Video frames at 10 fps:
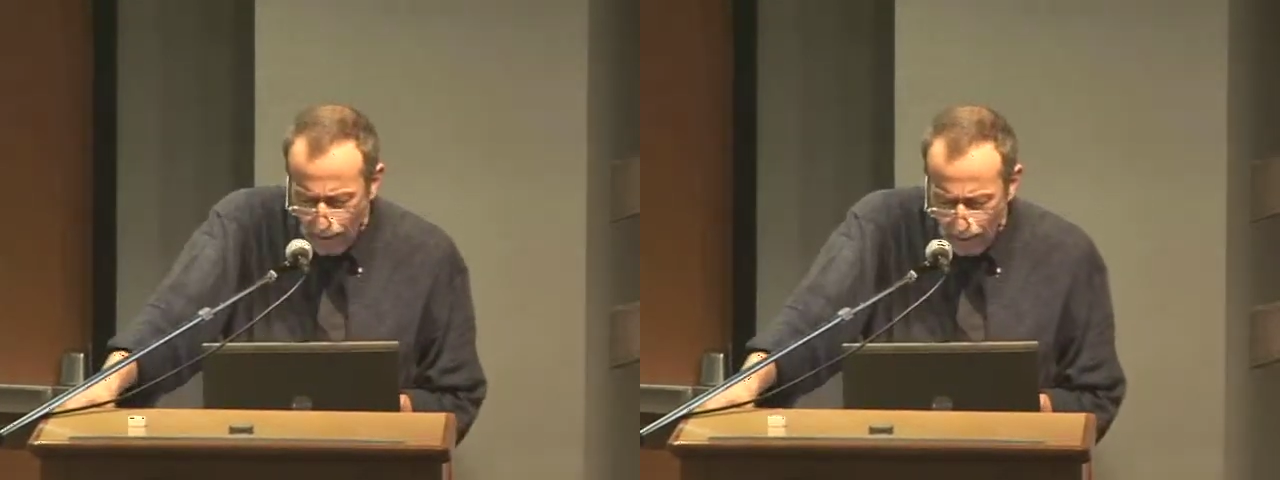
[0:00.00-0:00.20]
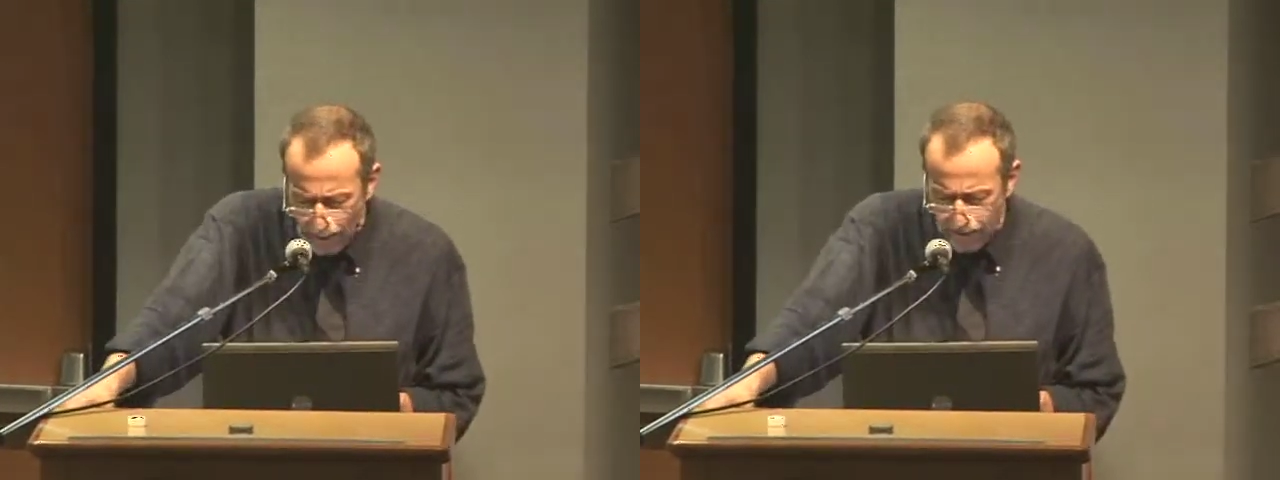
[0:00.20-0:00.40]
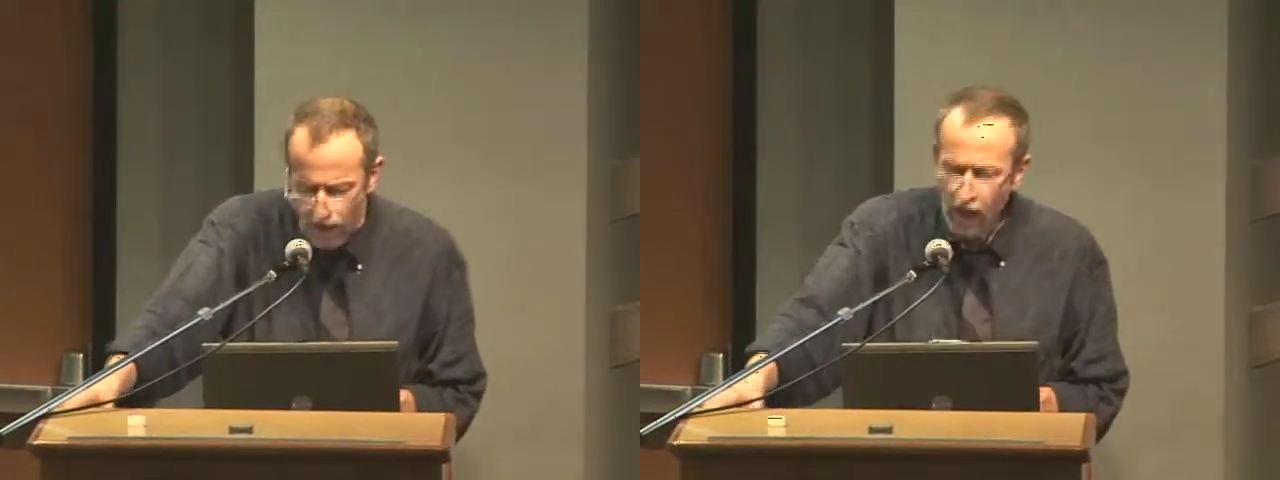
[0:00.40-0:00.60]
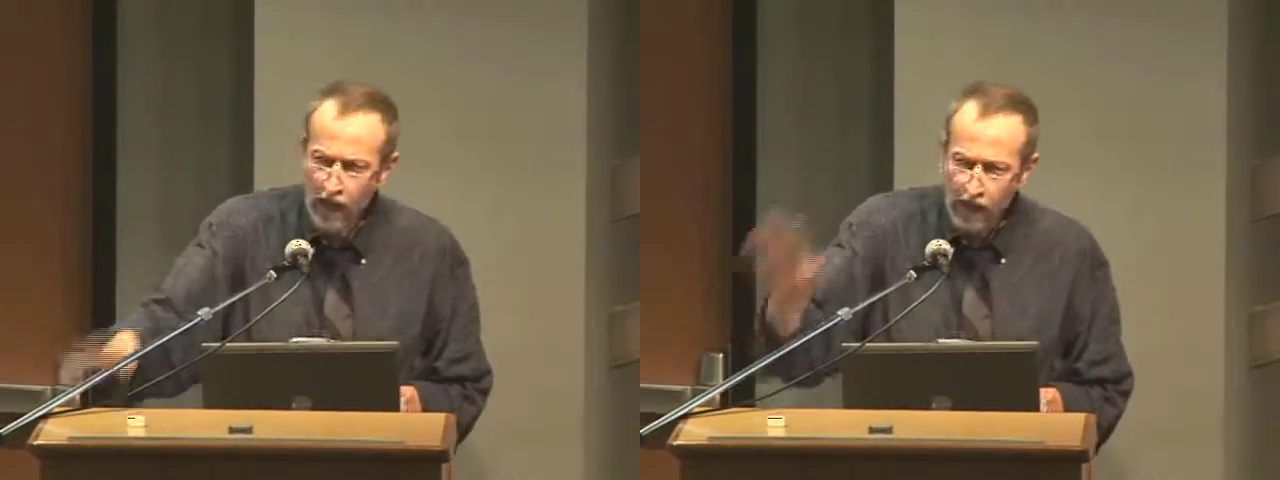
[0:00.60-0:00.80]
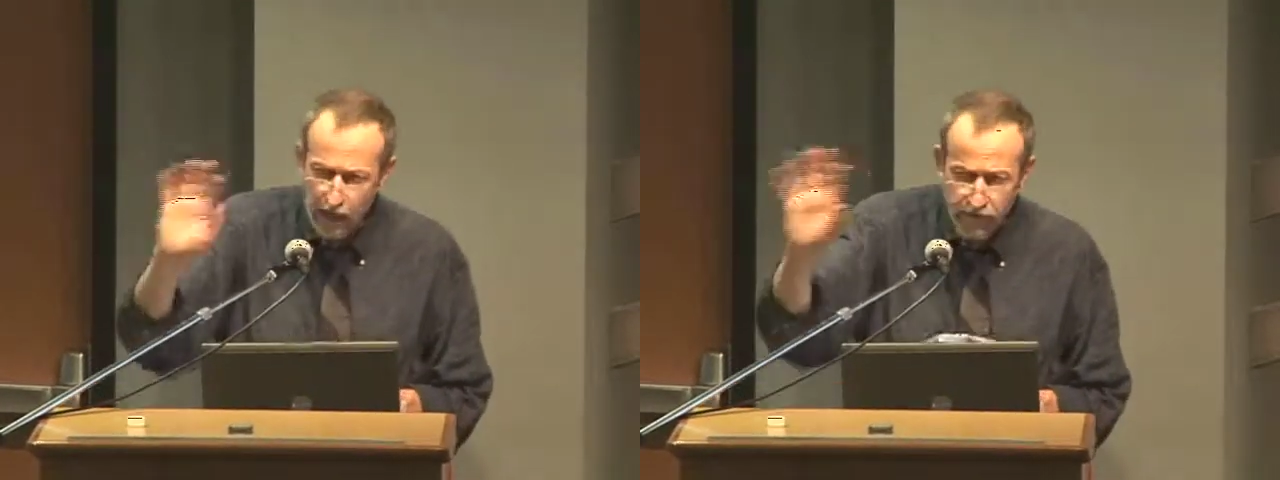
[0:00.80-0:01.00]
And
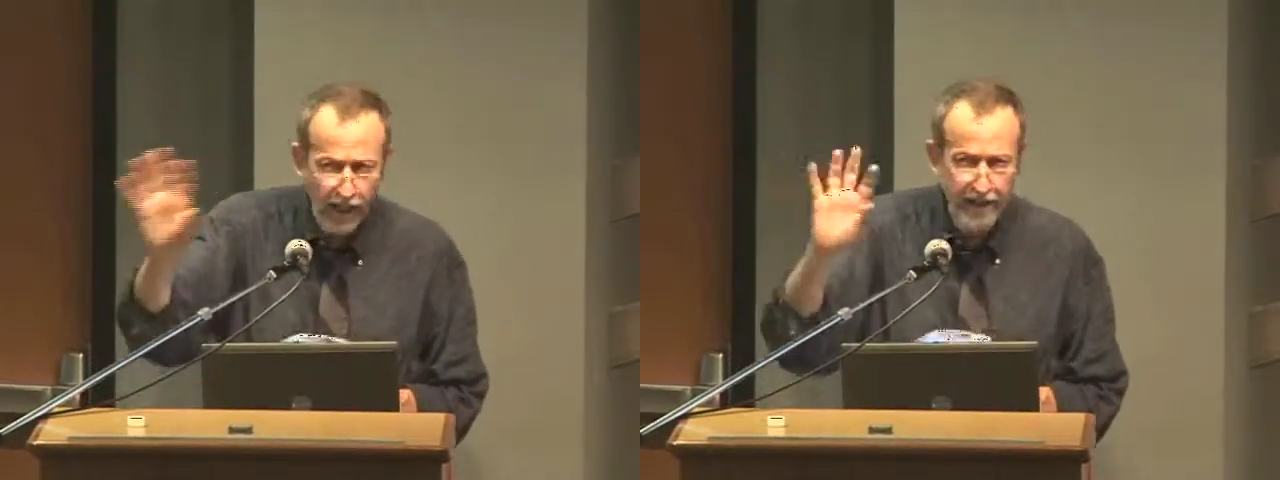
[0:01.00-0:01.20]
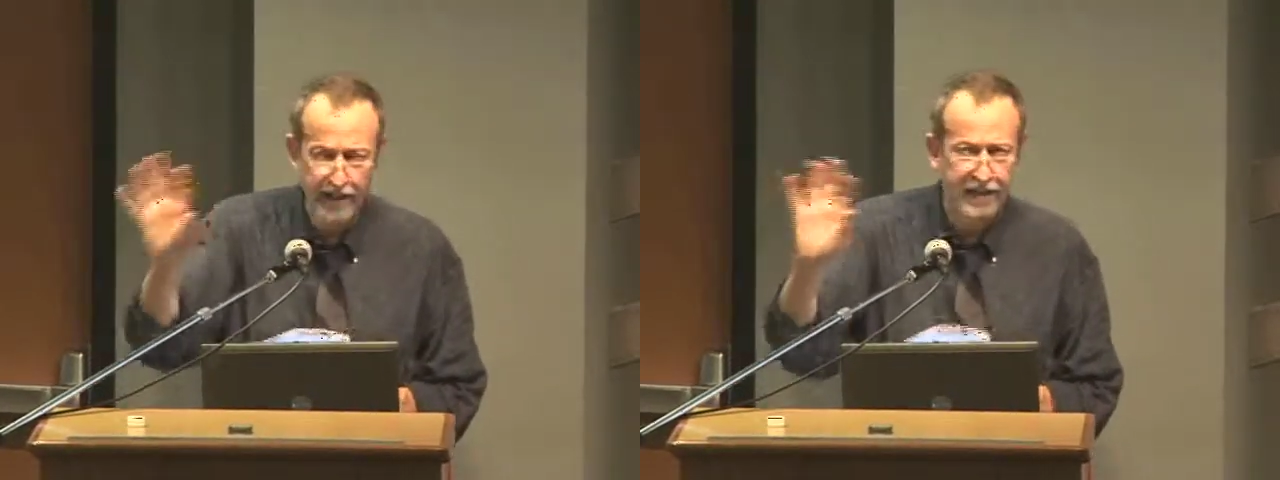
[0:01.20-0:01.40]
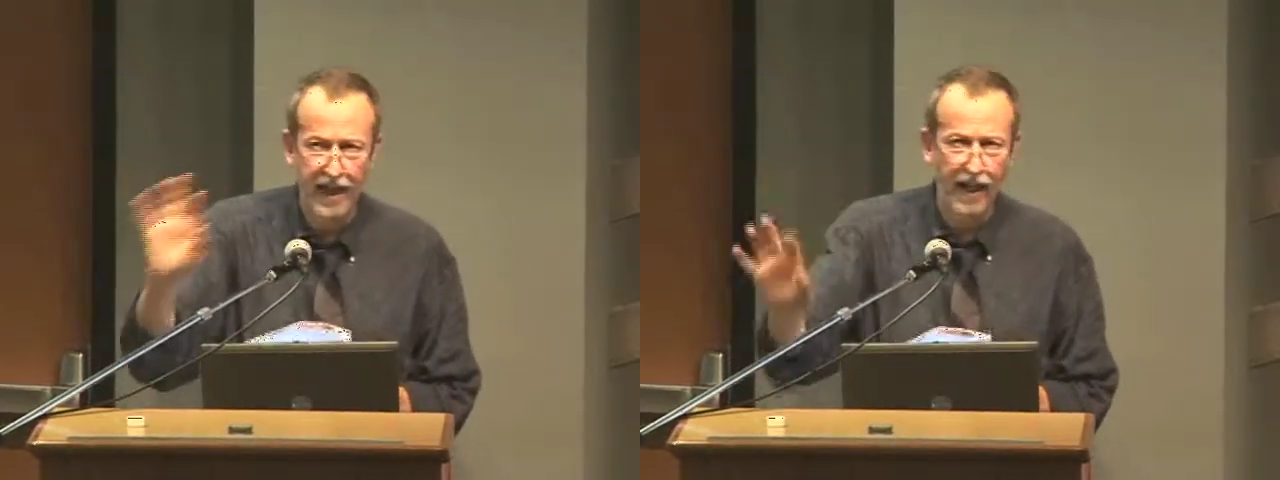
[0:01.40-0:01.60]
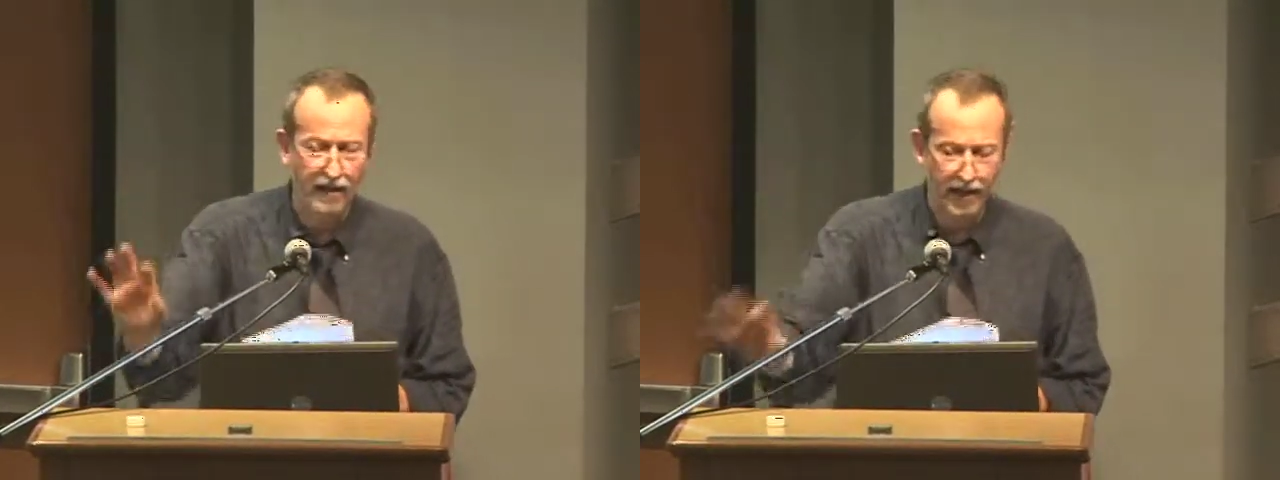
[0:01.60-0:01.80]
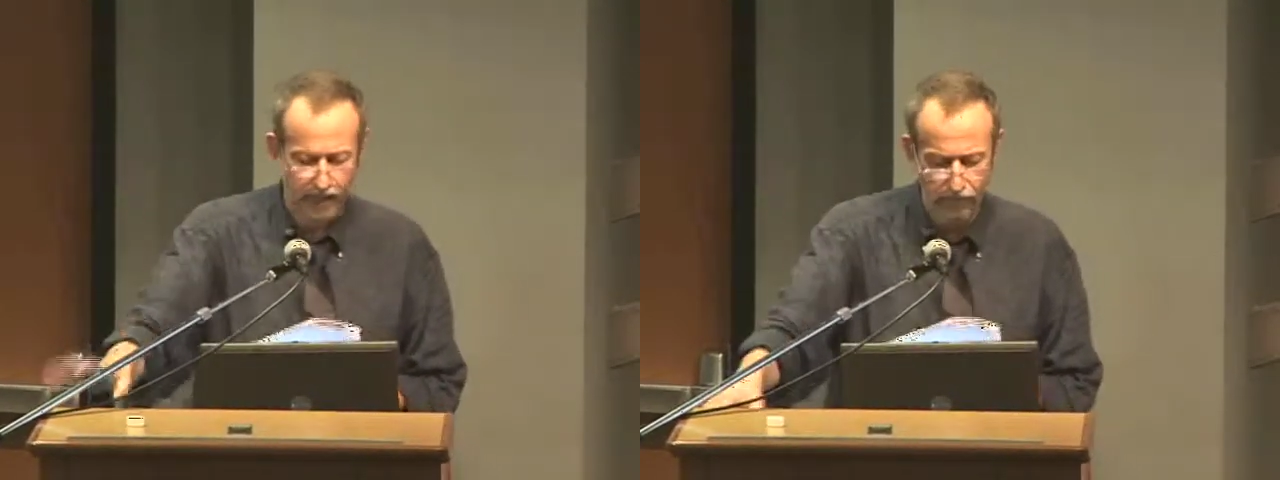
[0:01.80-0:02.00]
even at that scale,
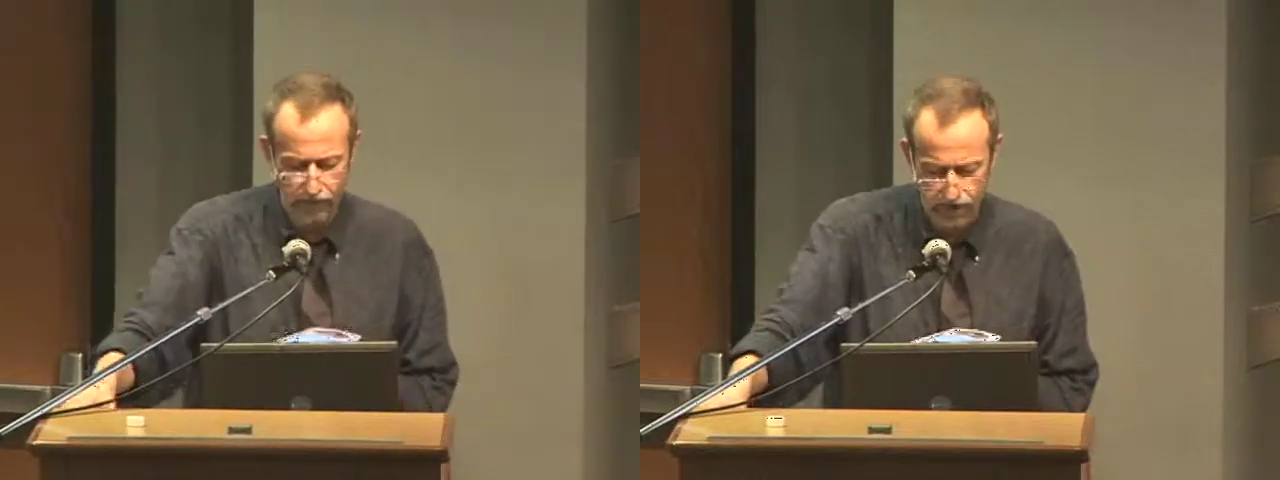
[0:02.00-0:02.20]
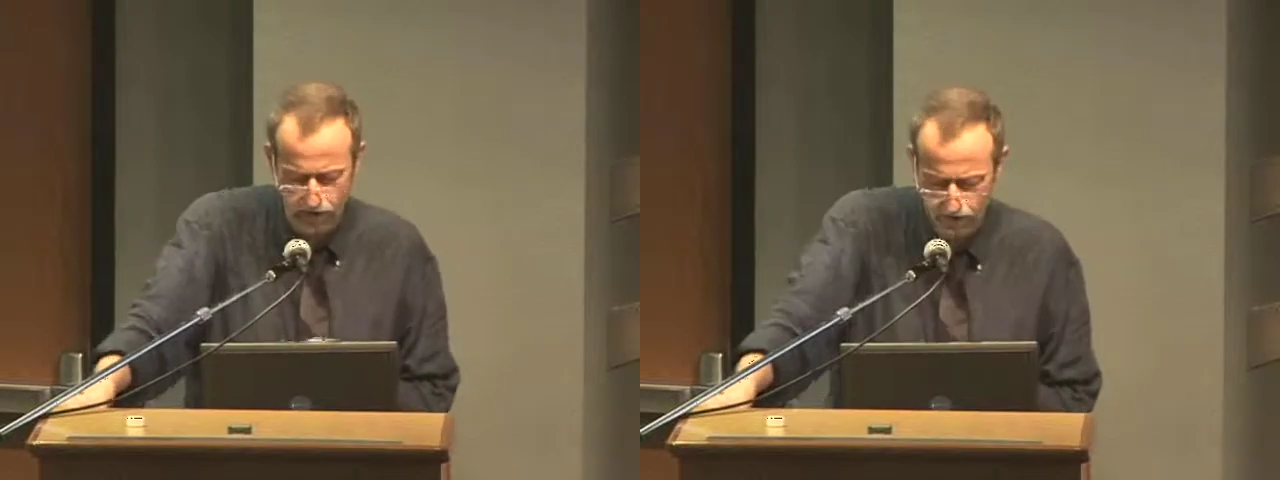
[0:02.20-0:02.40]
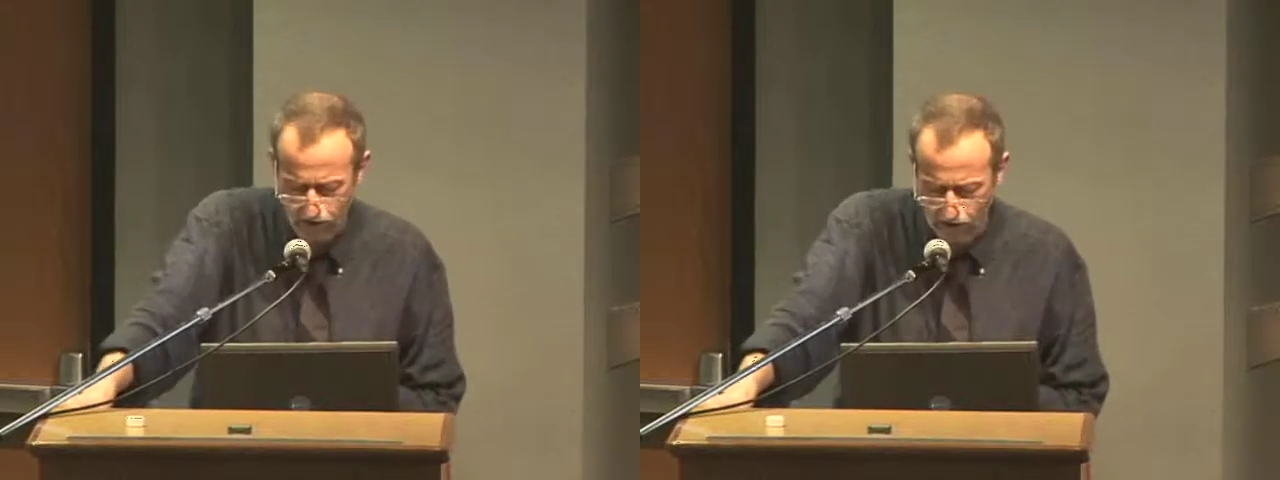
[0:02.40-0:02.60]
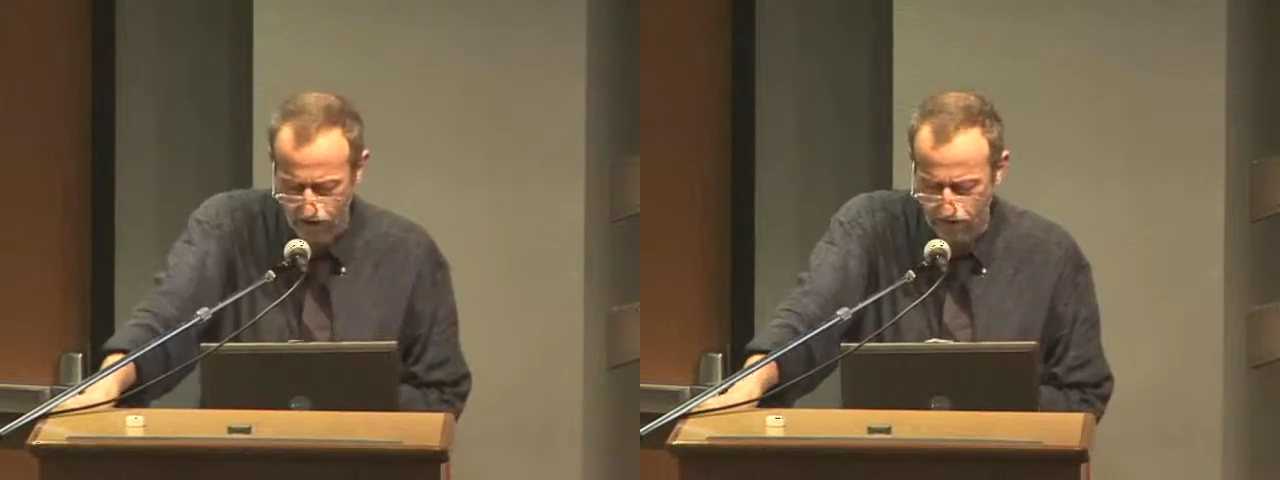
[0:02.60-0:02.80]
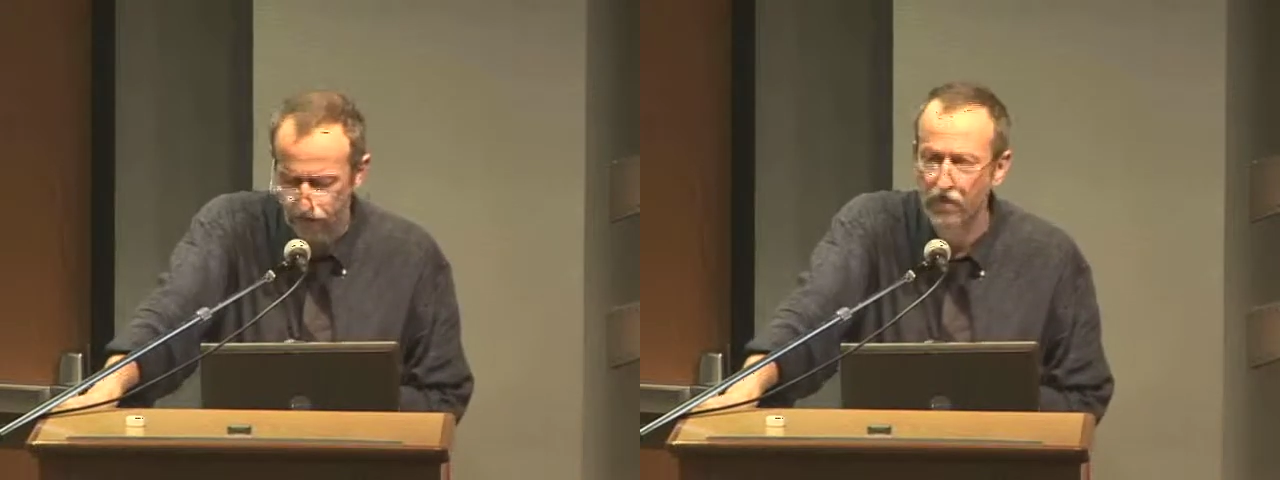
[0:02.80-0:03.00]
the difference is
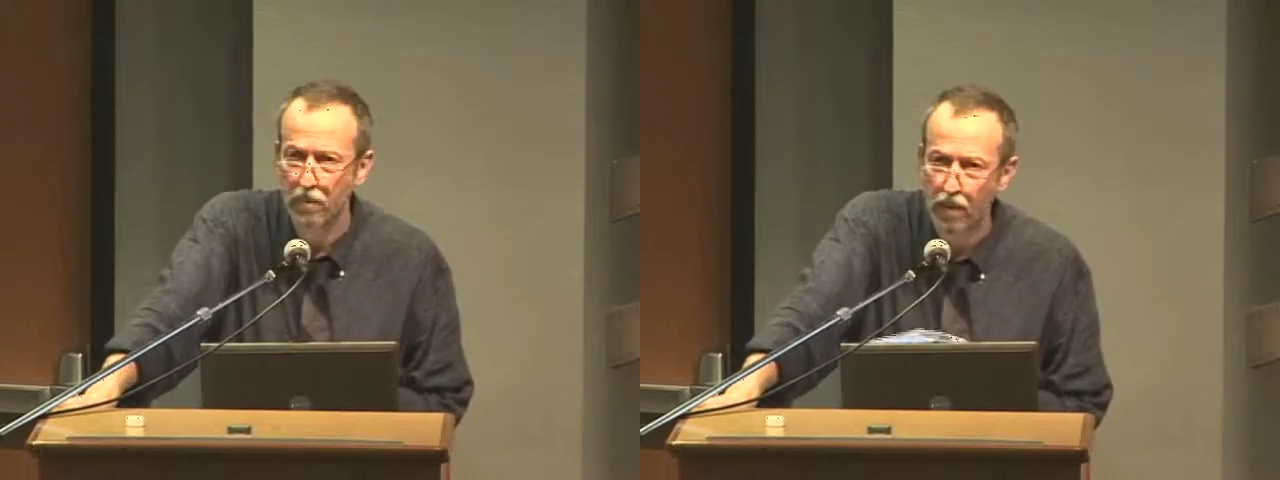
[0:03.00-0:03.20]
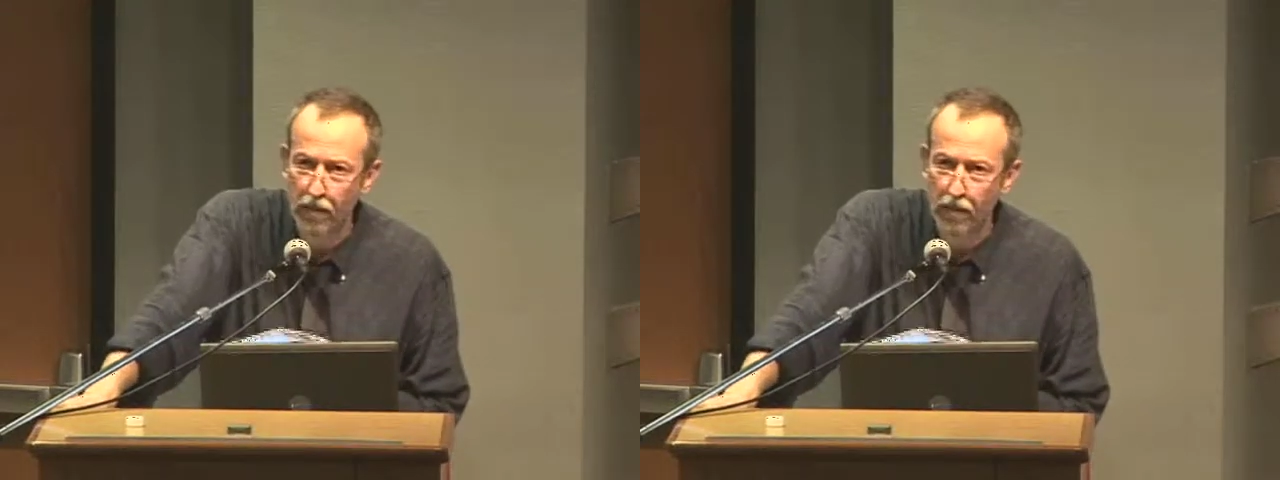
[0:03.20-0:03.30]
very visible,